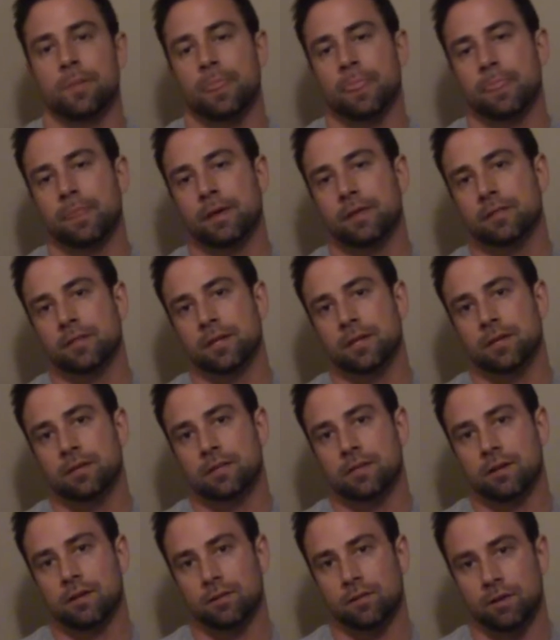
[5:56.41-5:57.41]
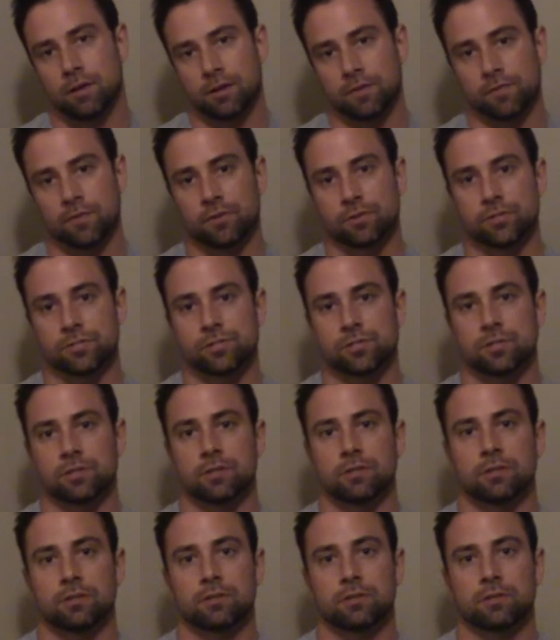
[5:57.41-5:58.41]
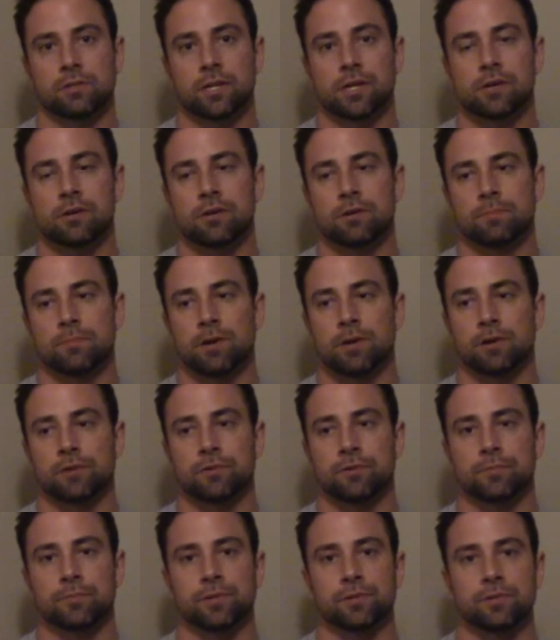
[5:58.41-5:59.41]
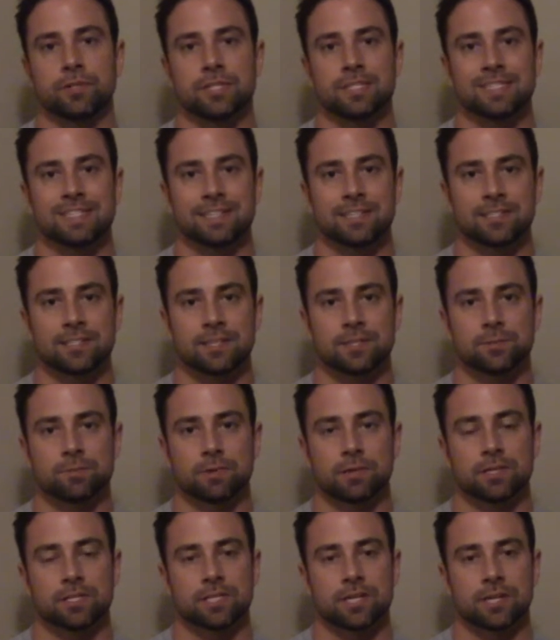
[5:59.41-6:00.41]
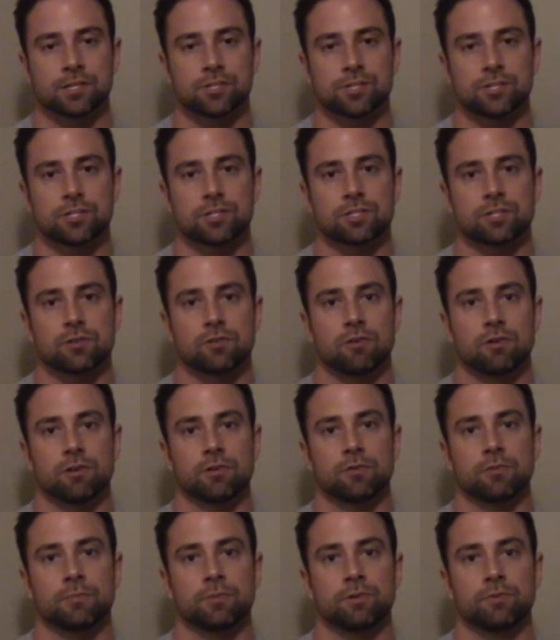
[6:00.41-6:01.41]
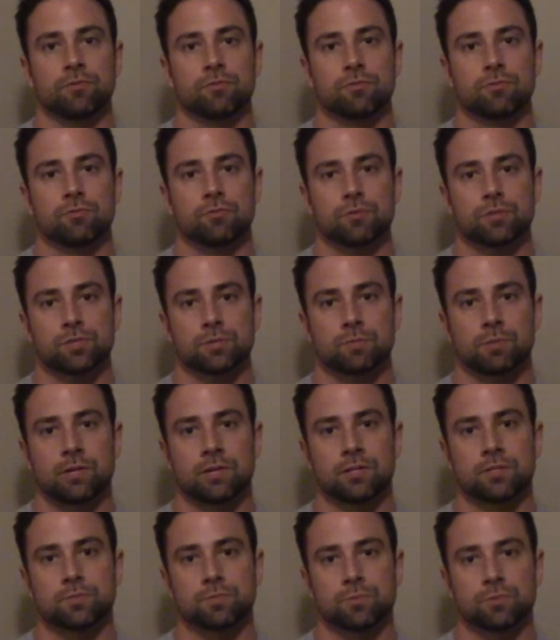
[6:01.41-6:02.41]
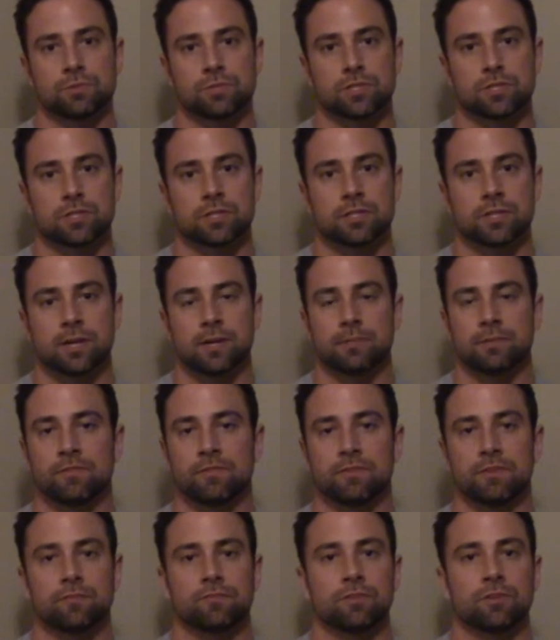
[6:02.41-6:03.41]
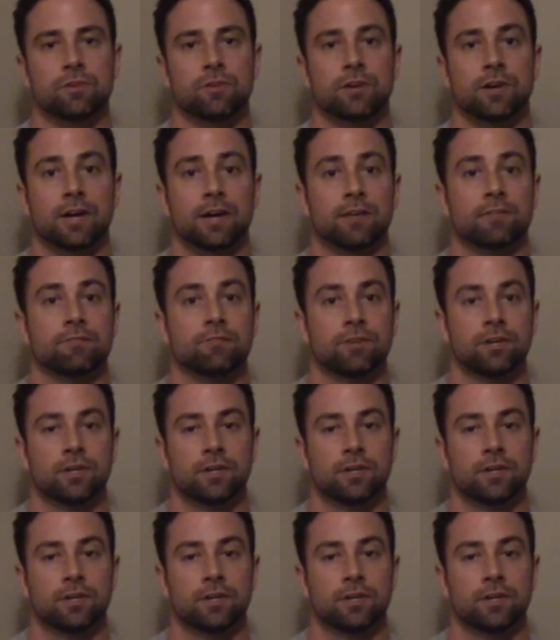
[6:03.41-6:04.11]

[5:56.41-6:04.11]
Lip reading: They link a lot of those to, they call them autoimmune diseases, but it's actually just an autoimmune response most of the time, if you don't have